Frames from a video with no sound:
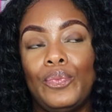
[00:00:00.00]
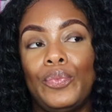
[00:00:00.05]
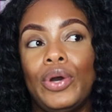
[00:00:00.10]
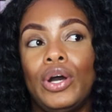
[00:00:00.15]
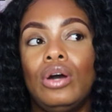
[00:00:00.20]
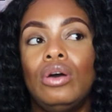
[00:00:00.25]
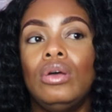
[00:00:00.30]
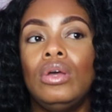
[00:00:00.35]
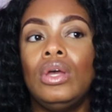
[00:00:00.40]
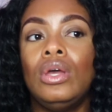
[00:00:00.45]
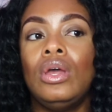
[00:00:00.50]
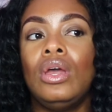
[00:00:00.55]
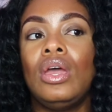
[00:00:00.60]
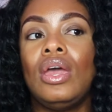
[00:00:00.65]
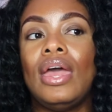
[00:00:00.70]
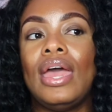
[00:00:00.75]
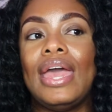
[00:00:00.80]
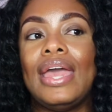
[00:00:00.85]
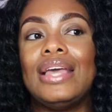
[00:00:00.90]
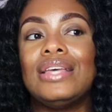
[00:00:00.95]
Well,
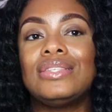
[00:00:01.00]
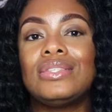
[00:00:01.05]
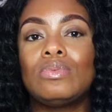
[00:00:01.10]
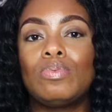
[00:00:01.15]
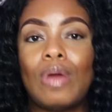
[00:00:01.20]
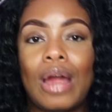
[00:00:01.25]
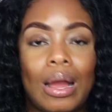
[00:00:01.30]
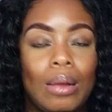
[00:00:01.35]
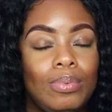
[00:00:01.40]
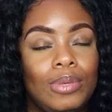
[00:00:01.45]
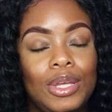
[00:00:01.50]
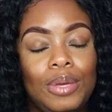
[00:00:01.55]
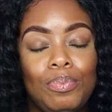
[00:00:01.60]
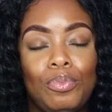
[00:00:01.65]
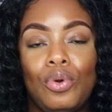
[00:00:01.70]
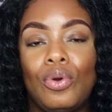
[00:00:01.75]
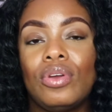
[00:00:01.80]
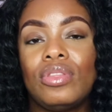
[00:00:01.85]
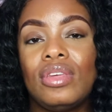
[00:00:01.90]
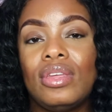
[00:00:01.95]
it's probably
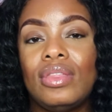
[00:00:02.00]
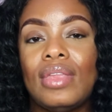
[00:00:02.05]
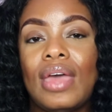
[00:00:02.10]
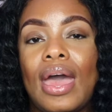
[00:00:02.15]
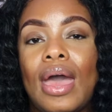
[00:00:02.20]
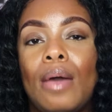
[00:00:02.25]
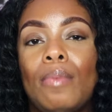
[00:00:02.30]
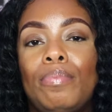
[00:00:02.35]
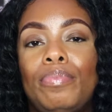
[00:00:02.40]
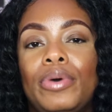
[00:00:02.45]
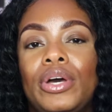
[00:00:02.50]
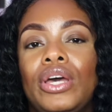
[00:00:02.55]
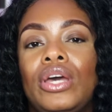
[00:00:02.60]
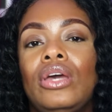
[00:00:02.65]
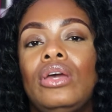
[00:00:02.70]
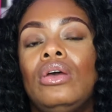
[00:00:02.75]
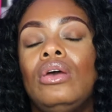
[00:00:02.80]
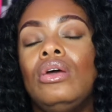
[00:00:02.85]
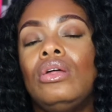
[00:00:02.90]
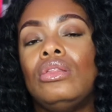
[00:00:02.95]
more than that,
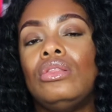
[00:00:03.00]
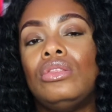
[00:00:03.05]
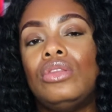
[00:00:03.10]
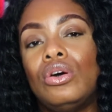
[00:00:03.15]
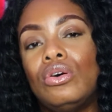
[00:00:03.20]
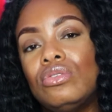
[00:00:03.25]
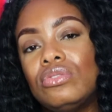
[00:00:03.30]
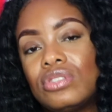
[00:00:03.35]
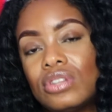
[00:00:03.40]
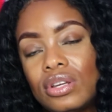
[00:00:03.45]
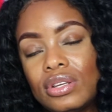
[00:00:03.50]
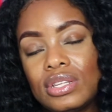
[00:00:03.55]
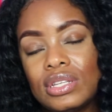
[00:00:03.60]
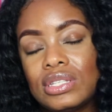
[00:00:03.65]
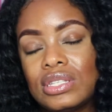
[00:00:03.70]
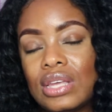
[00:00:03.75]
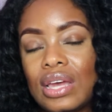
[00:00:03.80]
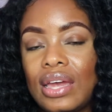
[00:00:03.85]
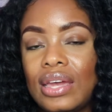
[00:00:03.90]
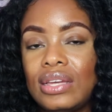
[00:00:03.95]
but those are the
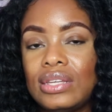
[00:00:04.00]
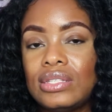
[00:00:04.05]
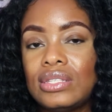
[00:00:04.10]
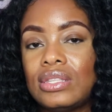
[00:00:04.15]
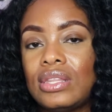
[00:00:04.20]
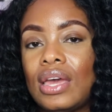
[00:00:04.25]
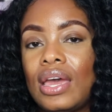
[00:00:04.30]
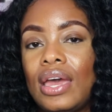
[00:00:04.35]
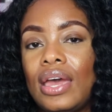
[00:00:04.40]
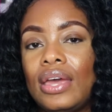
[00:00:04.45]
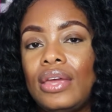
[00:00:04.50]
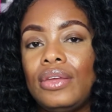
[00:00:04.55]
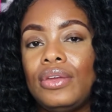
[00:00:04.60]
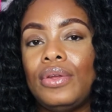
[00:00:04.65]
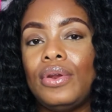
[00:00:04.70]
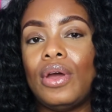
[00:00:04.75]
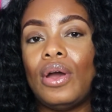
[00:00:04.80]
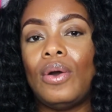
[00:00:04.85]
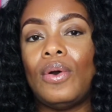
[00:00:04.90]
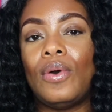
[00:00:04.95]
sites that,
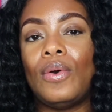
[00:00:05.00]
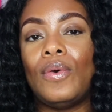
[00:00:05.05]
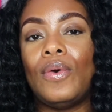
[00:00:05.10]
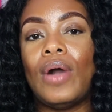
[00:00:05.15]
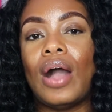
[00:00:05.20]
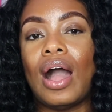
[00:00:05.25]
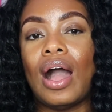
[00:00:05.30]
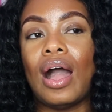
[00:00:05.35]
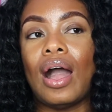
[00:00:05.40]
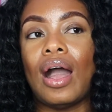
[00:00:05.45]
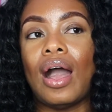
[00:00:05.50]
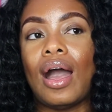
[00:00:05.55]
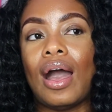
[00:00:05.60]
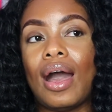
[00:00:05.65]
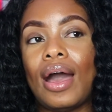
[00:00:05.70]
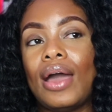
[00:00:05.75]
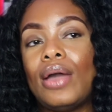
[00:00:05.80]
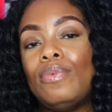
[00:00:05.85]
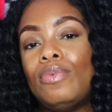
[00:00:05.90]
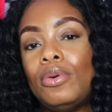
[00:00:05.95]
you know,
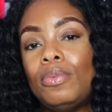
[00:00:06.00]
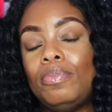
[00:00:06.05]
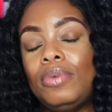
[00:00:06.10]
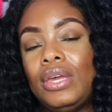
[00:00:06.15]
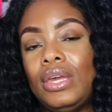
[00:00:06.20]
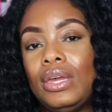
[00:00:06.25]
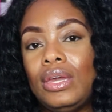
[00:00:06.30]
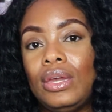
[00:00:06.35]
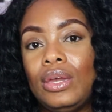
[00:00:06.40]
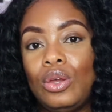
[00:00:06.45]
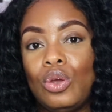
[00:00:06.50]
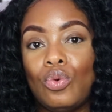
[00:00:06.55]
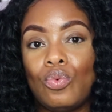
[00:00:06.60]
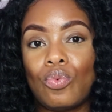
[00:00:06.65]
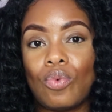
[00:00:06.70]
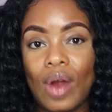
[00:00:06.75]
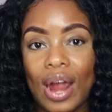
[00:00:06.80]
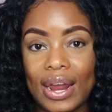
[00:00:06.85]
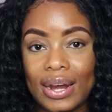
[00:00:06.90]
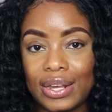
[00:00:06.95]
I will be
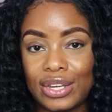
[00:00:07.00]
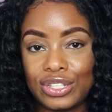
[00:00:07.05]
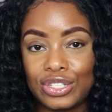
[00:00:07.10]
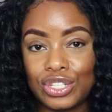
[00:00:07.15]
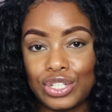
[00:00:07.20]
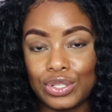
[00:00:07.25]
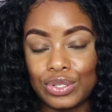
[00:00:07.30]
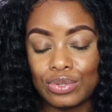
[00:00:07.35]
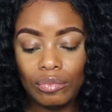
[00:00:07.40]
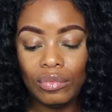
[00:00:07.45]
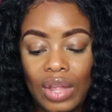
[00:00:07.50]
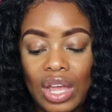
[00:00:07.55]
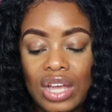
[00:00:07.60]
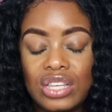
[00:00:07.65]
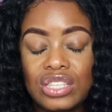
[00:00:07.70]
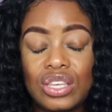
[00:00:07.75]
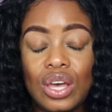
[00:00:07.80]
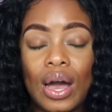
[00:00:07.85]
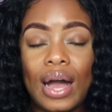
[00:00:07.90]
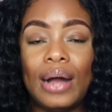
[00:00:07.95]
writing to.
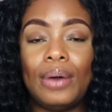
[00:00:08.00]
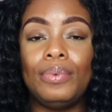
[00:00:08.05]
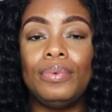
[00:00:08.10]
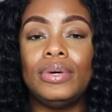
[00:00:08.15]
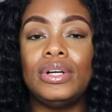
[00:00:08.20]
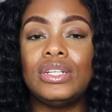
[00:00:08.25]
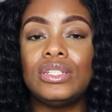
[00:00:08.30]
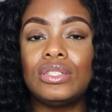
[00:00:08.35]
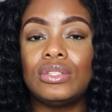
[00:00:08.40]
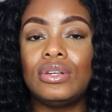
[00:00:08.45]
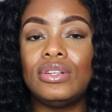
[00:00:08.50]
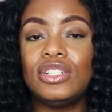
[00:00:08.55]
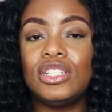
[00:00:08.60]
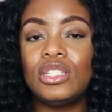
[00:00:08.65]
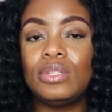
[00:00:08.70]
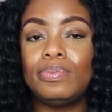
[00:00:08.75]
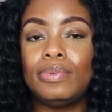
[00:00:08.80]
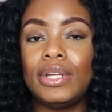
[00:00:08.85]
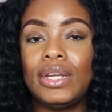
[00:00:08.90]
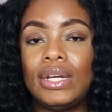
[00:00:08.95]
So I was going to
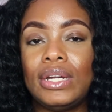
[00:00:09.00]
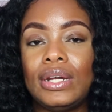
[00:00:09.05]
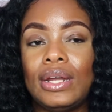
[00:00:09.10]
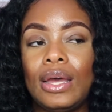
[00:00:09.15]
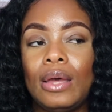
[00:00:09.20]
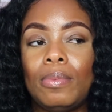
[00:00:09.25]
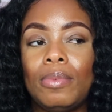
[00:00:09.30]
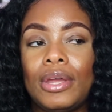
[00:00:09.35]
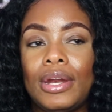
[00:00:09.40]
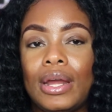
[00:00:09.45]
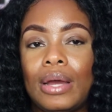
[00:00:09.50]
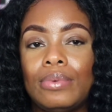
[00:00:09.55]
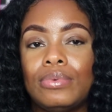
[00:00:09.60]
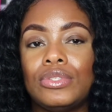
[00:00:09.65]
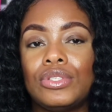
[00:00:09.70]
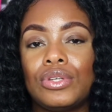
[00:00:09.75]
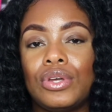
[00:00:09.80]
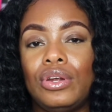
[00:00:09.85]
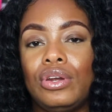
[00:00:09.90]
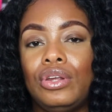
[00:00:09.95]
split it up, and I
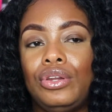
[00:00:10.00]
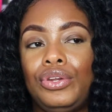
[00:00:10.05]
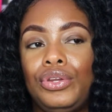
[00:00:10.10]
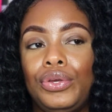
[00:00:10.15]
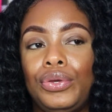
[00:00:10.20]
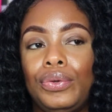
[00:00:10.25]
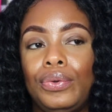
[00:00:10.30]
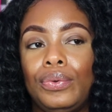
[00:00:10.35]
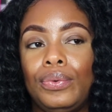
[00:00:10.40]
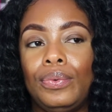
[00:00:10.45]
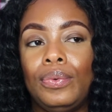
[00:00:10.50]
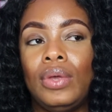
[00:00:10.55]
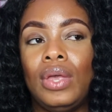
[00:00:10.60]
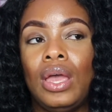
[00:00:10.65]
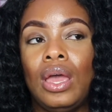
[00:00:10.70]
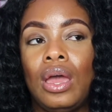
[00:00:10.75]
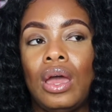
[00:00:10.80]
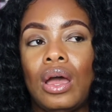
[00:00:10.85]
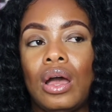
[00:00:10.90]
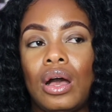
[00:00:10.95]
was going to do
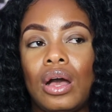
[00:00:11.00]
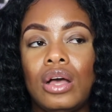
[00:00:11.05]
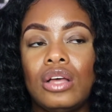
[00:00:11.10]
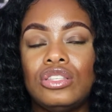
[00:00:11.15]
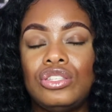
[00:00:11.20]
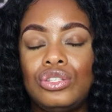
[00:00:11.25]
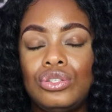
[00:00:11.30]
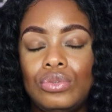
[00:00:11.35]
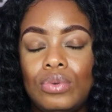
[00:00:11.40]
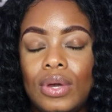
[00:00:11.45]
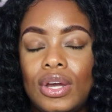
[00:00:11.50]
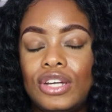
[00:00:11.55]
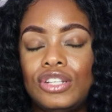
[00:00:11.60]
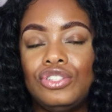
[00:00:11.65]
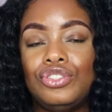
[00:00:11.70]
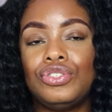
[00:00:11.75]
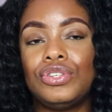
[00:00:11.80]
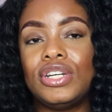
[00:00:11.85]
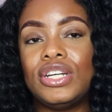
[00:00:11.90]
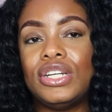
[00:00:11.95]

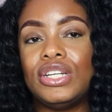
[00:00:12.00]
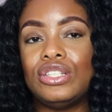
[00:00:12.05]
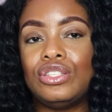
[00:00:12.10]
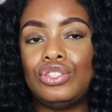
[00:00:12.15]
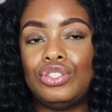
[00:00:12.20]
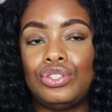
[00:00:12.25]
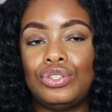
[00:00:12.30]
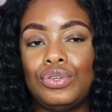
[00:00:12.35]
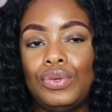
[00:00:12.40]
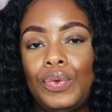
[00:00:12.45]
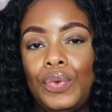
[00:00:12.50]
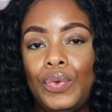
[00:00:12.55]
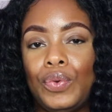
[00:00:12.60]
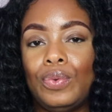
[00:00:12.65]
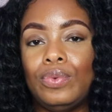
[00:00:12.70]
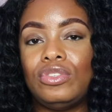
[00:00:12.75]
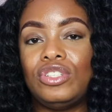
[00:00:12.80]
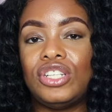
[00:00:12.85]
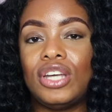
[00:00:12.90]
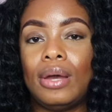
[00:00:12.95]
200
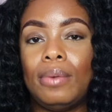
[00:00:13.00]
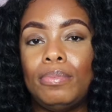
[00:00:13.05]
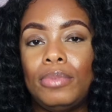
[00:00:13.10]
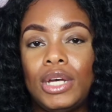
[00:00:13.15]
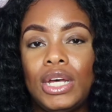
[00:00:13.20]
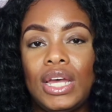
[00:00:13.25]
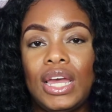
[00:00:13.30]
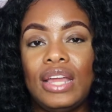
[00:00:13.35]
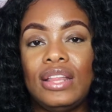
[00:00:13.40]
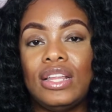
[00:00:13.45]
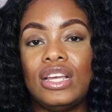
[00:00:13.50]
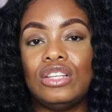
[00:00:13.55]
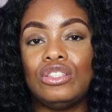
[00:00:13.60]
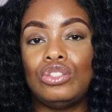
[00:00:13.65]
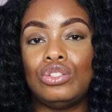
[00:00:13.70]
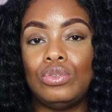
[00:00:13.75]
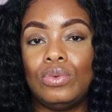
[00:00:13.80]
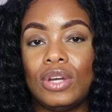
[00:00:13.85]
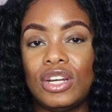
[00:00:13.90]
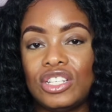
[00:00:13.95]
to Chumba and then
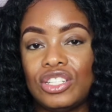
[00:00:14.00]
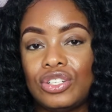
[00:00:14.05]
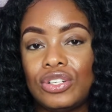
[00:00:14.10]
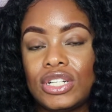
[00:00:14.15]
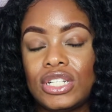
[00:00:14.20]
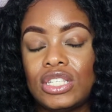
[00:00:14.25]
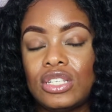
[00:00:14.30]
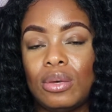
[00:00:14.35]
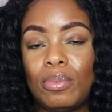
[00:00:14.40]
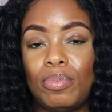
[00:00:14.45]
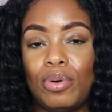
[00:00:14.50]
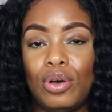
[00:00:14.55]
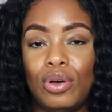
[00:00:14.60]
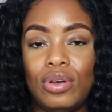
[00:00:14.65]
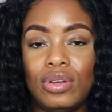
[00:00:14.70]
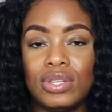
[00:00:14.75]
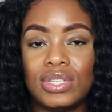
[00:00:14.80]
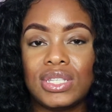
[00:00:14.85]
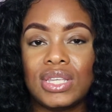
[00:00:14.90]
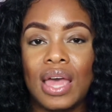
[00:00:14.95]
200 to
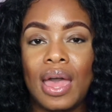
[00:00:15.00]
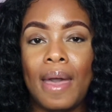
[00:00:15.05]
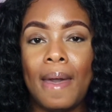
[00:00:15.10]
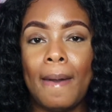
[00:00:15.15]
Pulse.